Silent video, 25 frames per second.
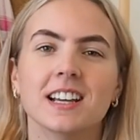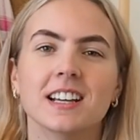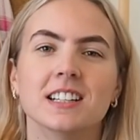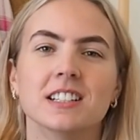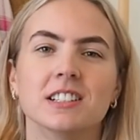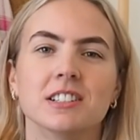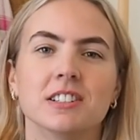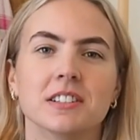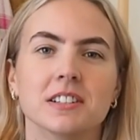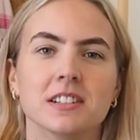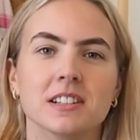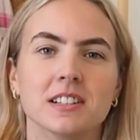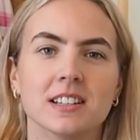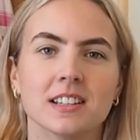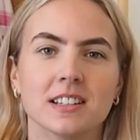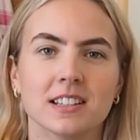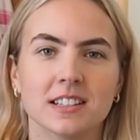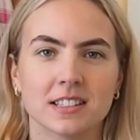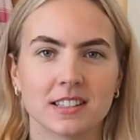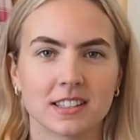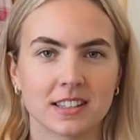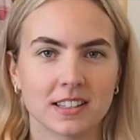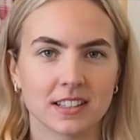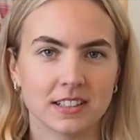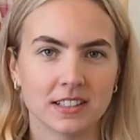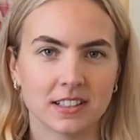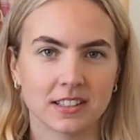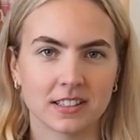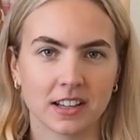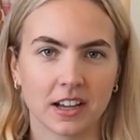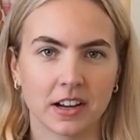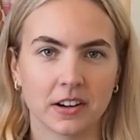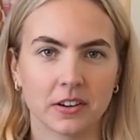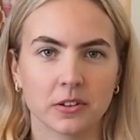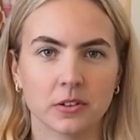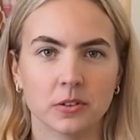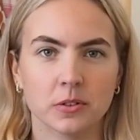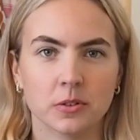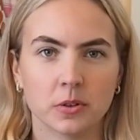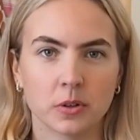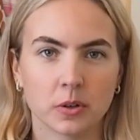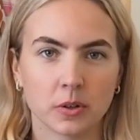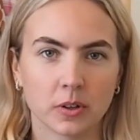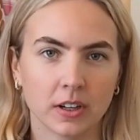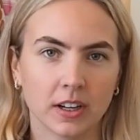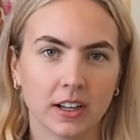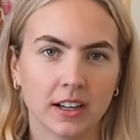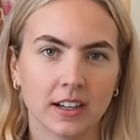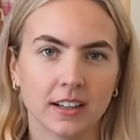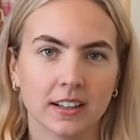She is the designer who
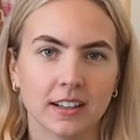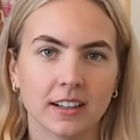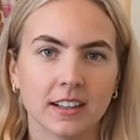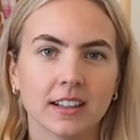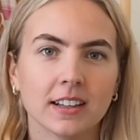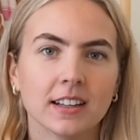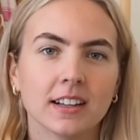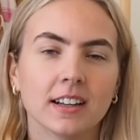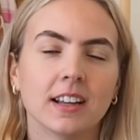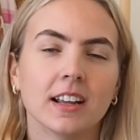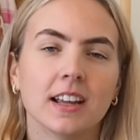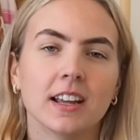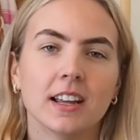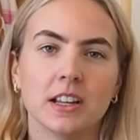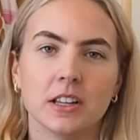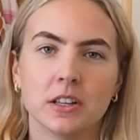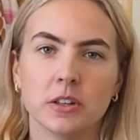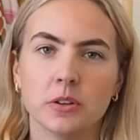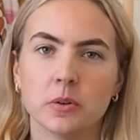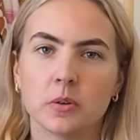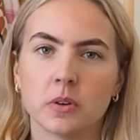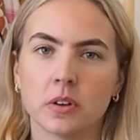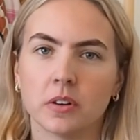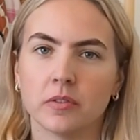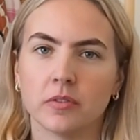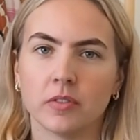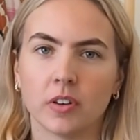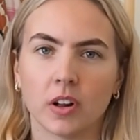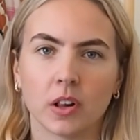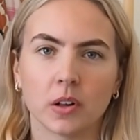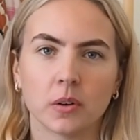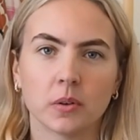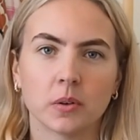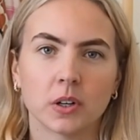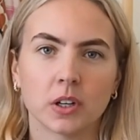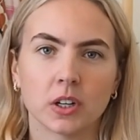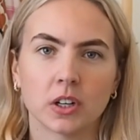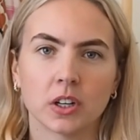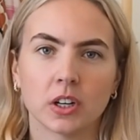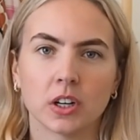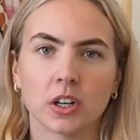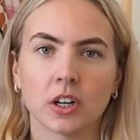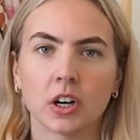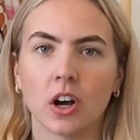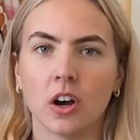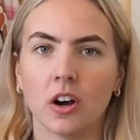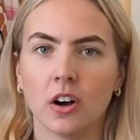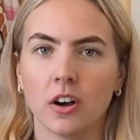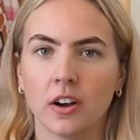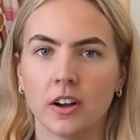created it. You can follow her
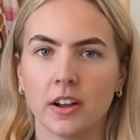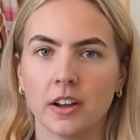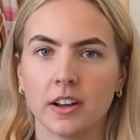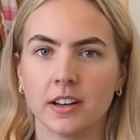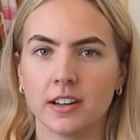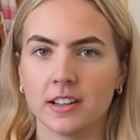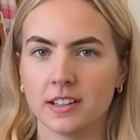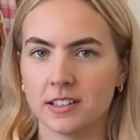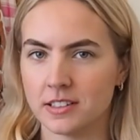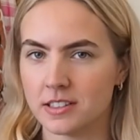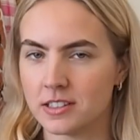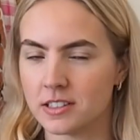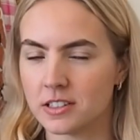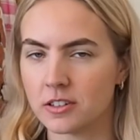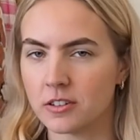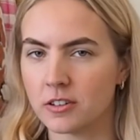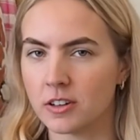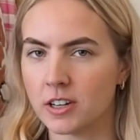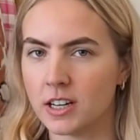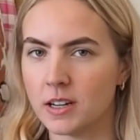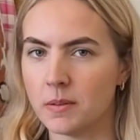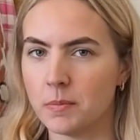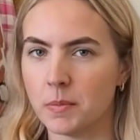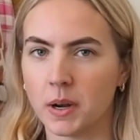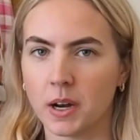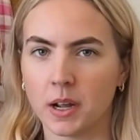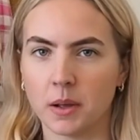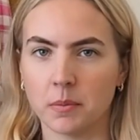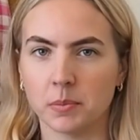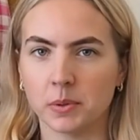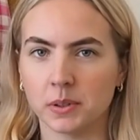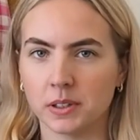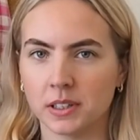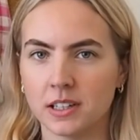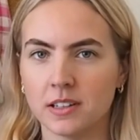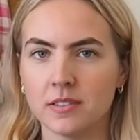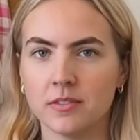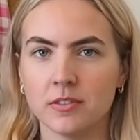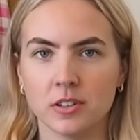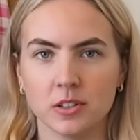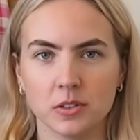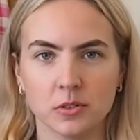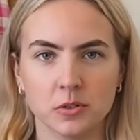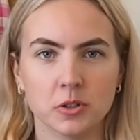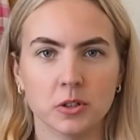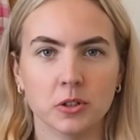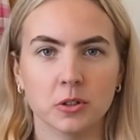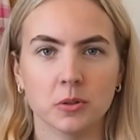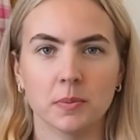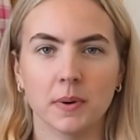on Instagram and I believe
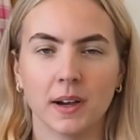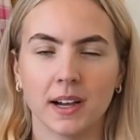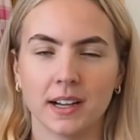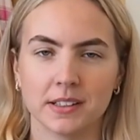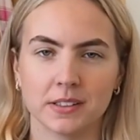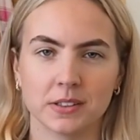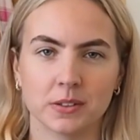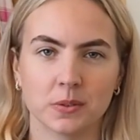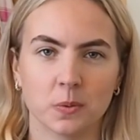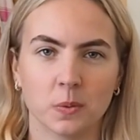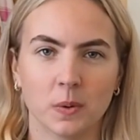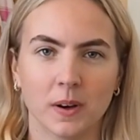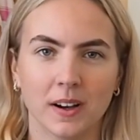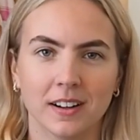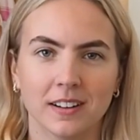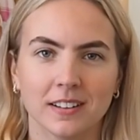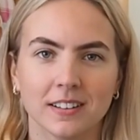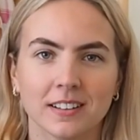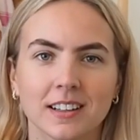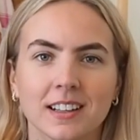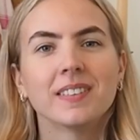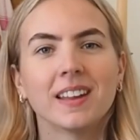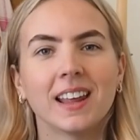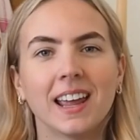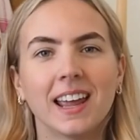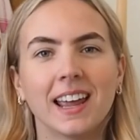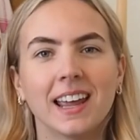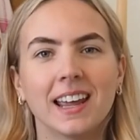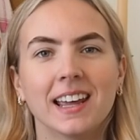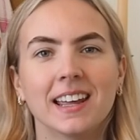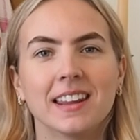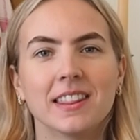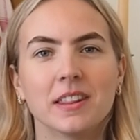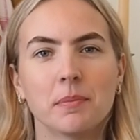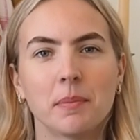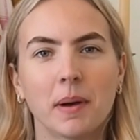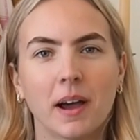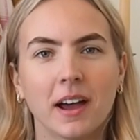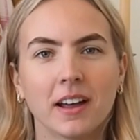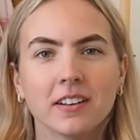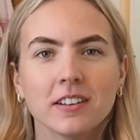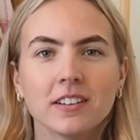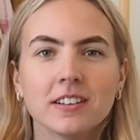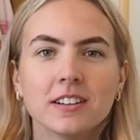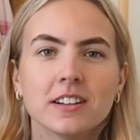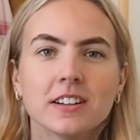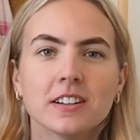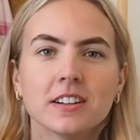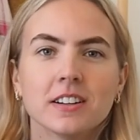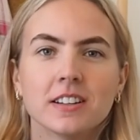YouTube as well. And the pattern
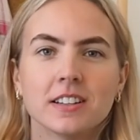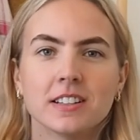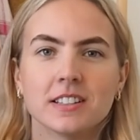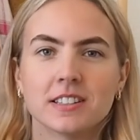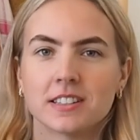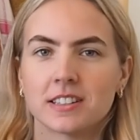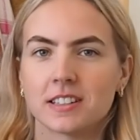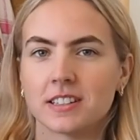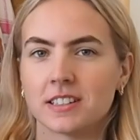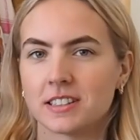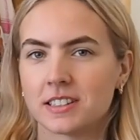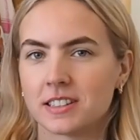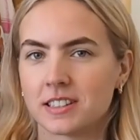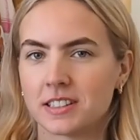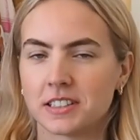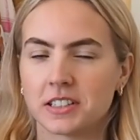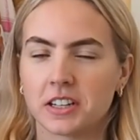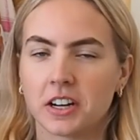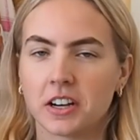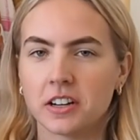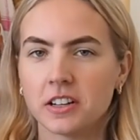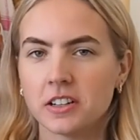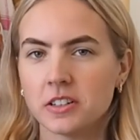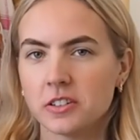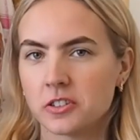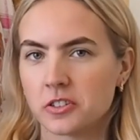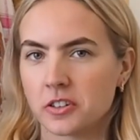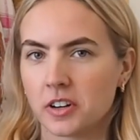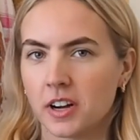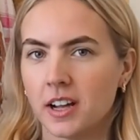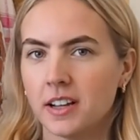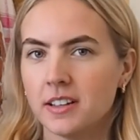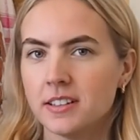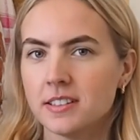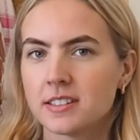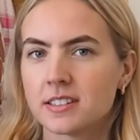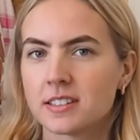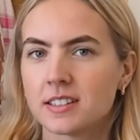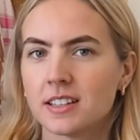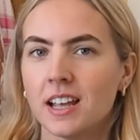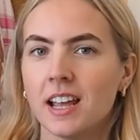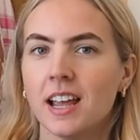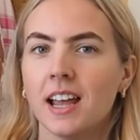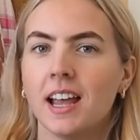here is this stunning dress.